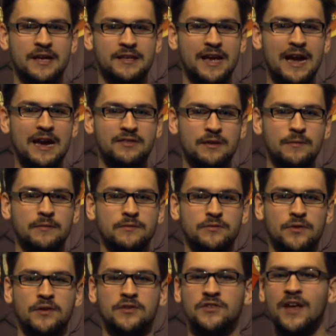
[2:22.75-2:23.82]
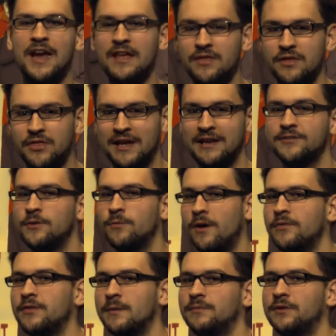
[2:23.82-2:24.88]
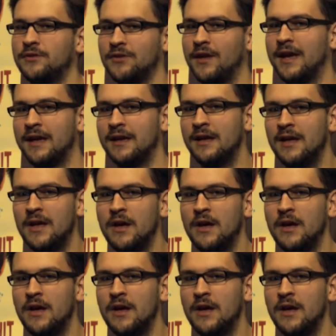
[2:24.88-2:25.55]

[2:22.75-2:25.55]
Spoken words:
getting them to say the things you want them to say,